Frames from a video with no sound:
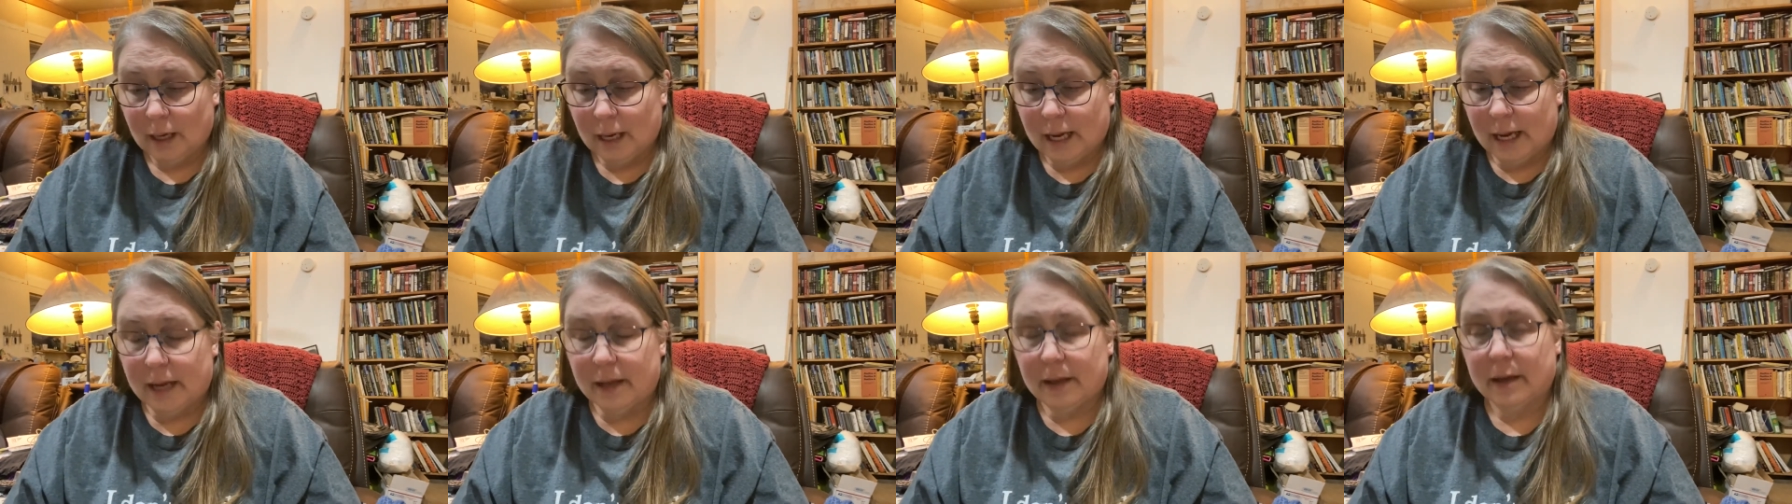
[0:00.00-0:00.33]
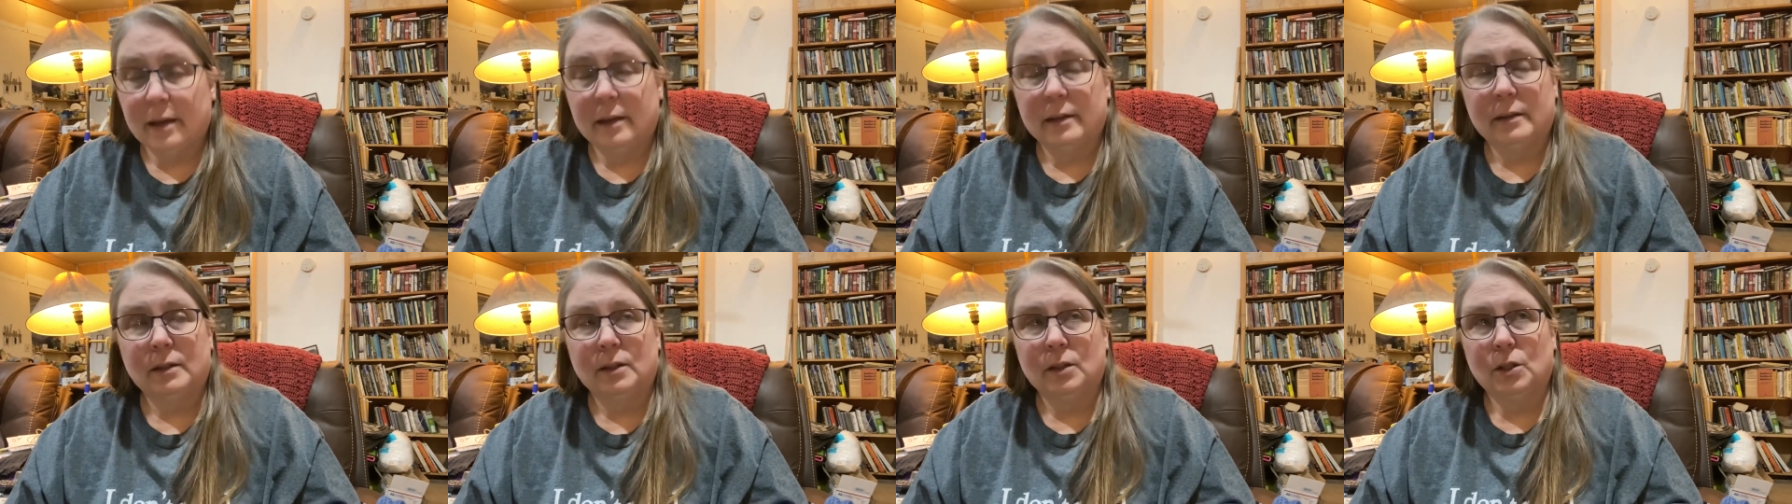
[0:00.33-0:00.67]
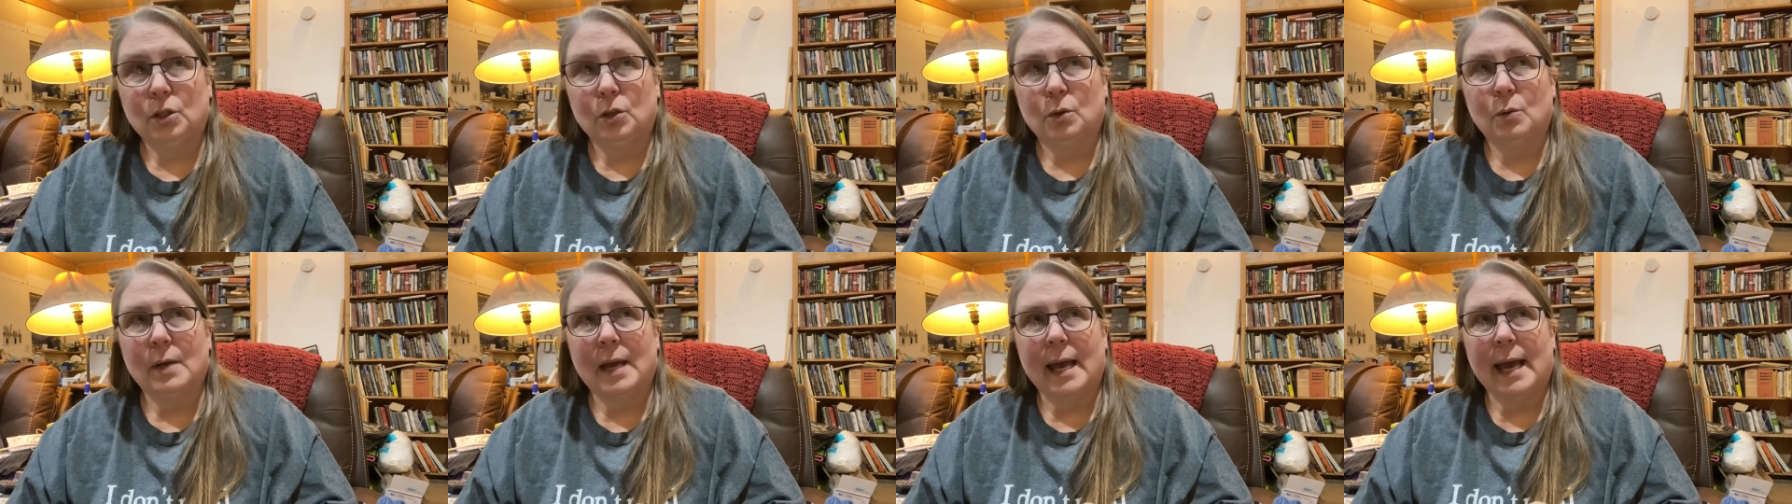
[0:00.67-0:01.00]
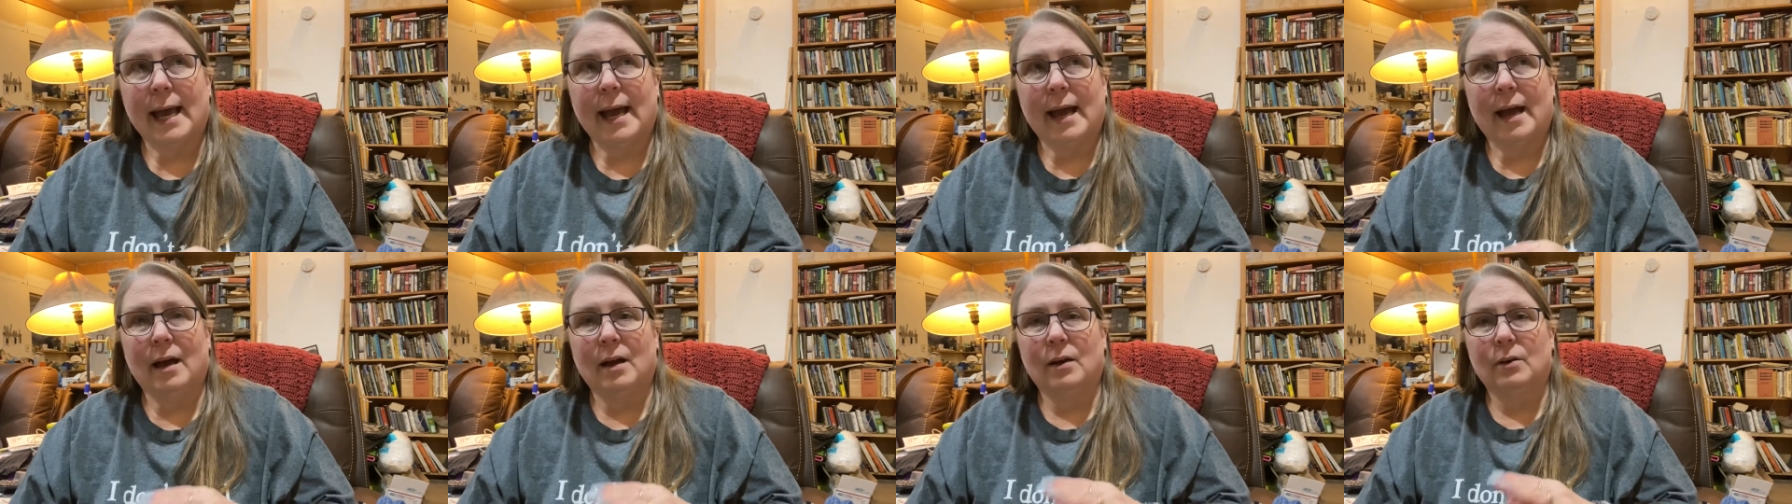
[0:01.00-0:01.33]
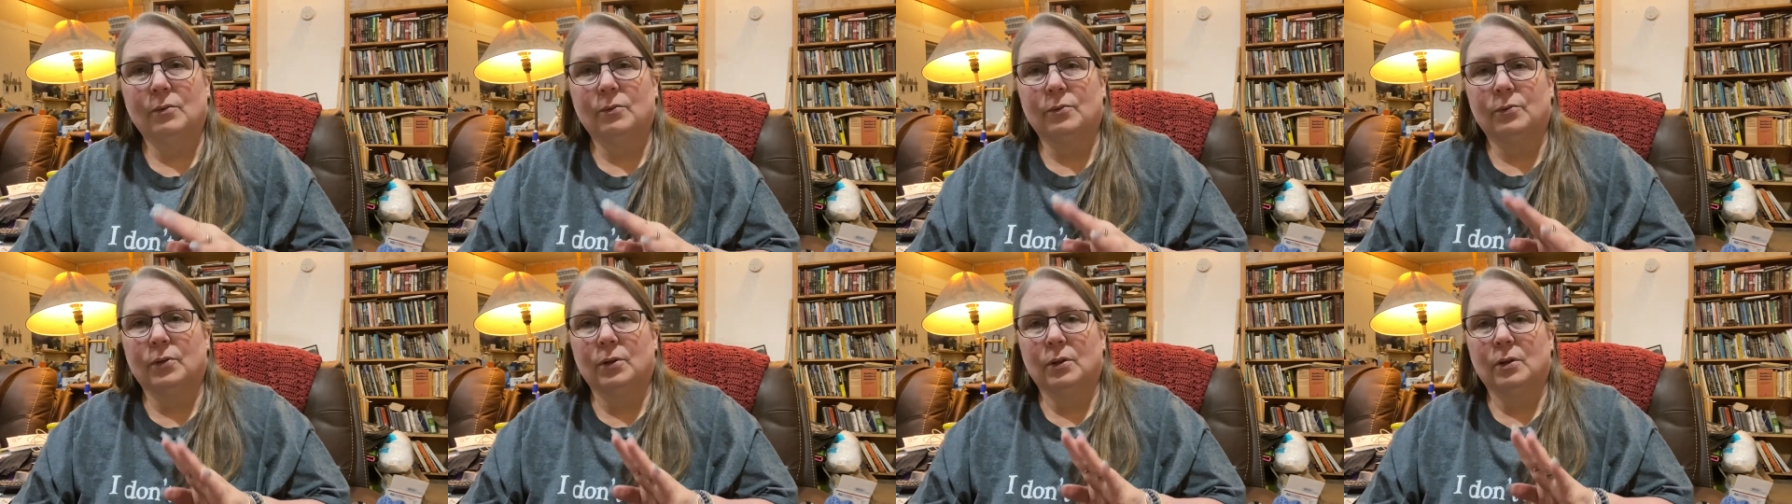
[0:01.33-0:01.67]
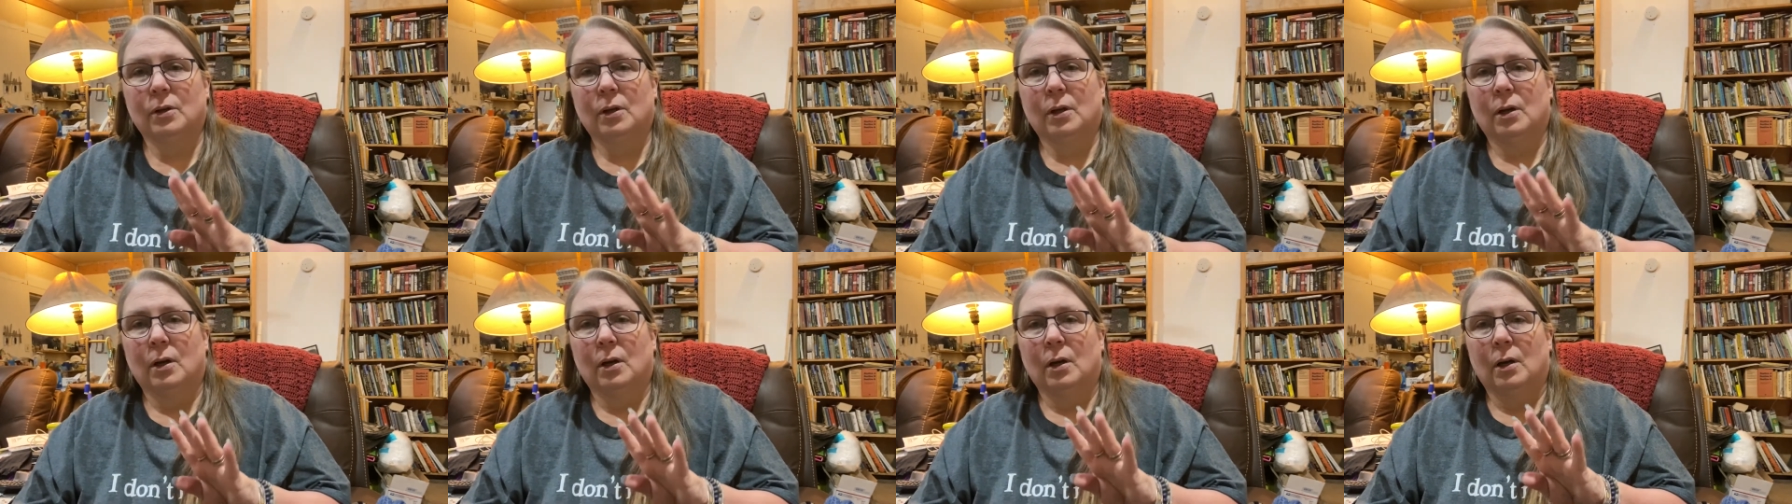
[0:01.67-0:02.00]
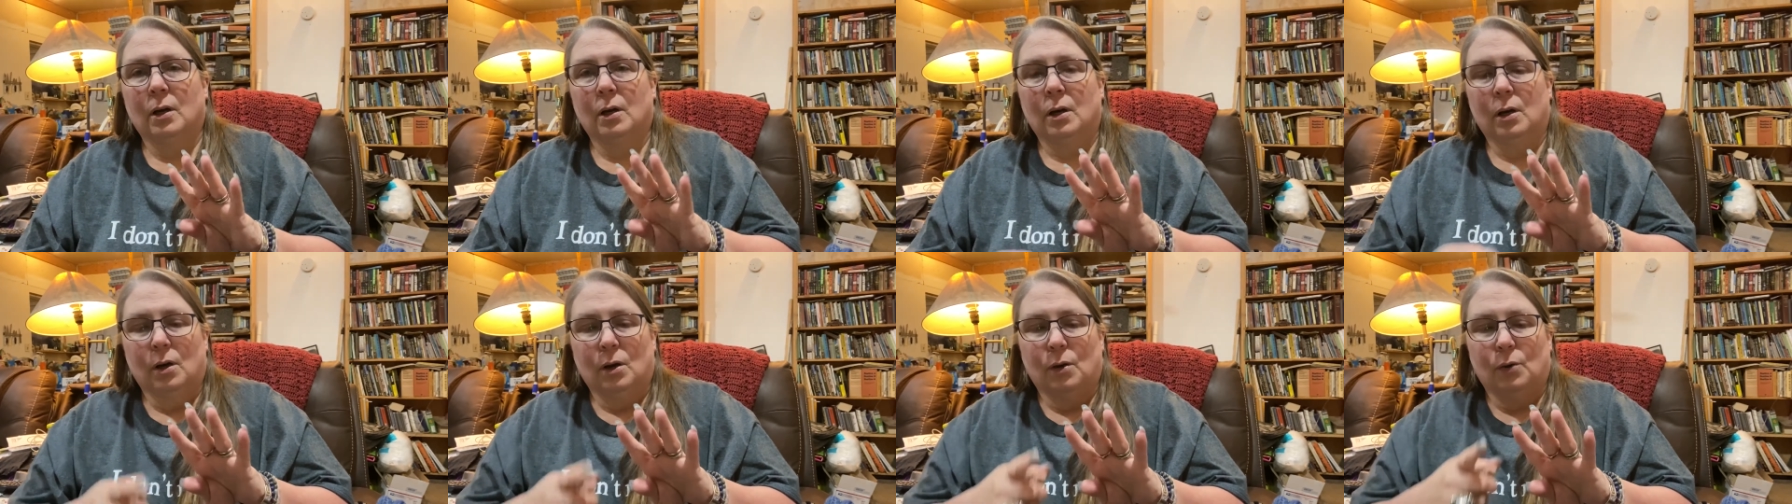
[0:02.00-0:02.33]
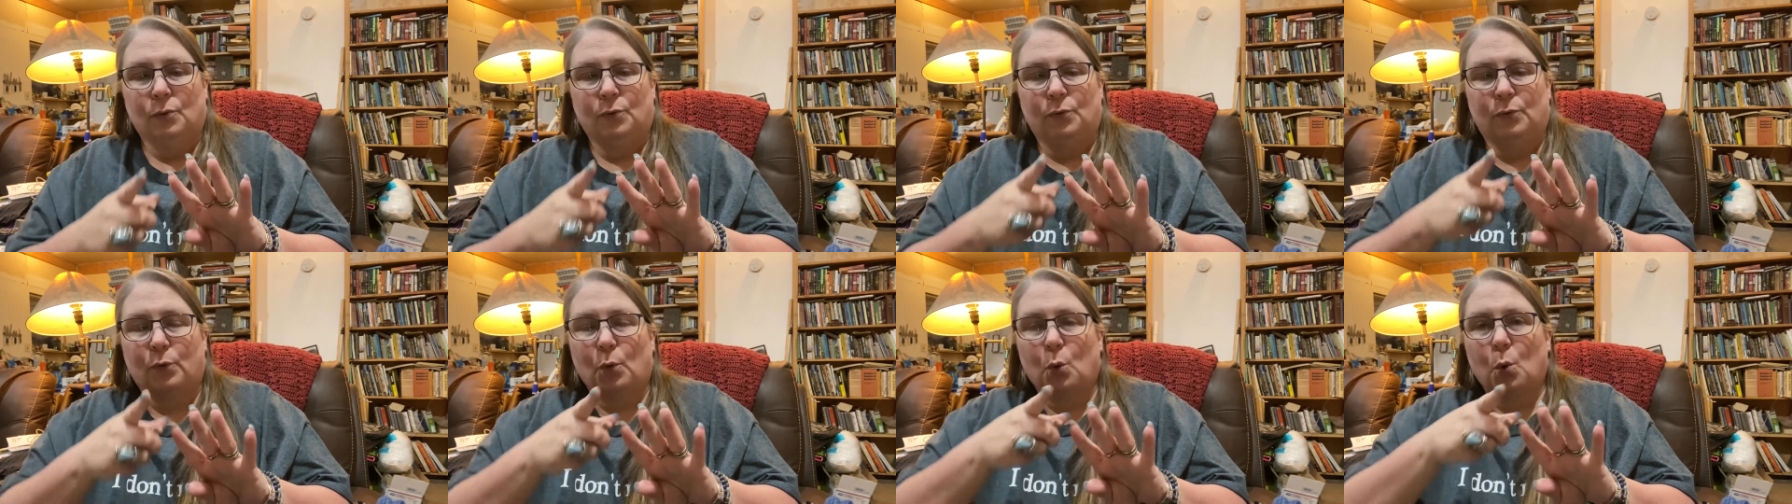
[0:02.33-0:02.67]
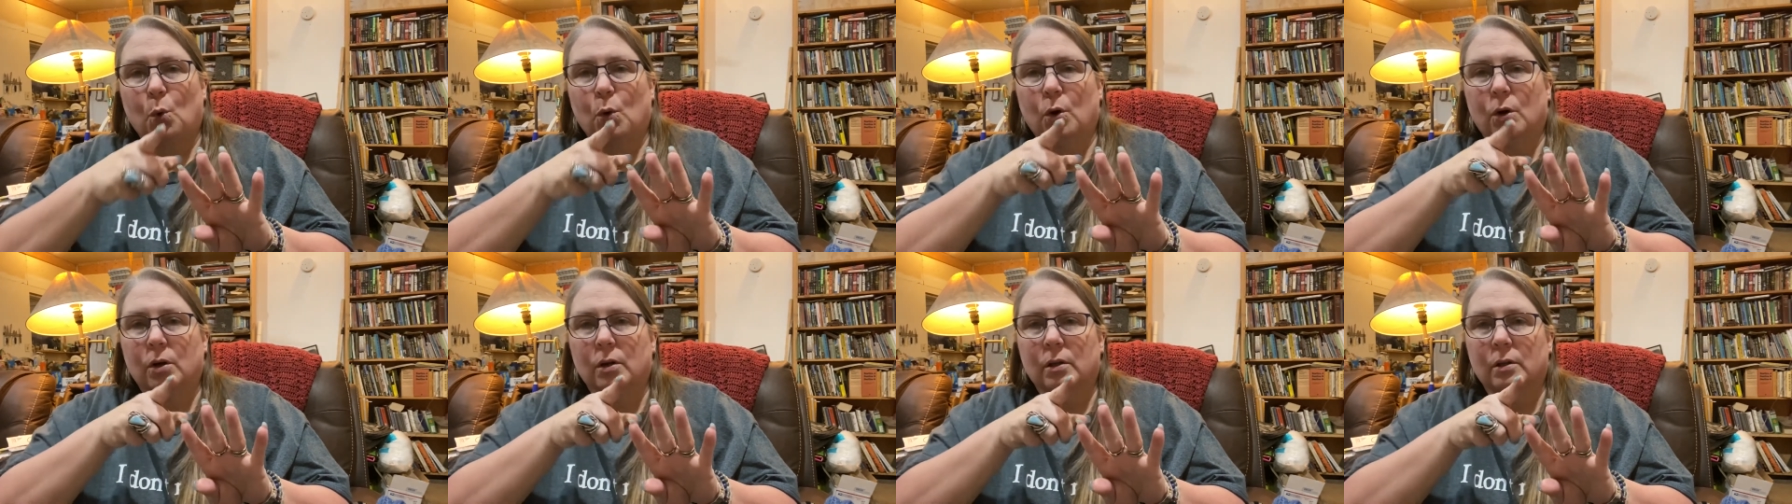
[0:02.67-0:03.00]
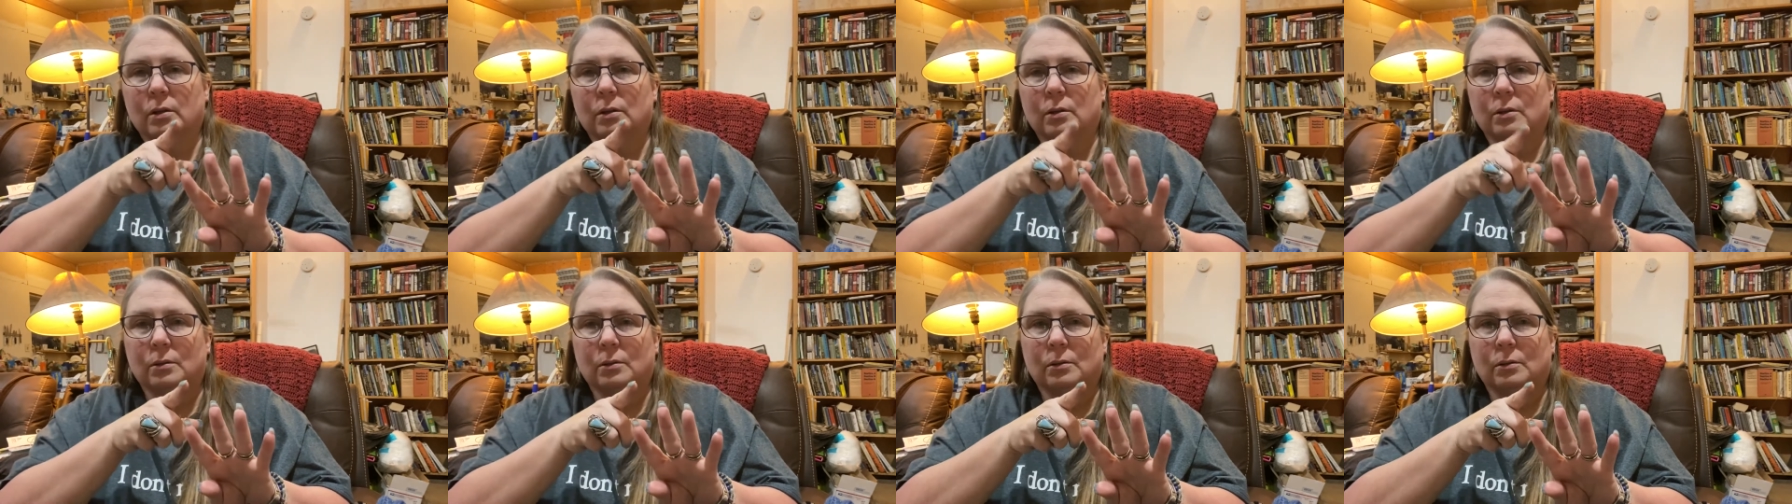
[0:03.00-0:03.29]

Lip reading: And you have four,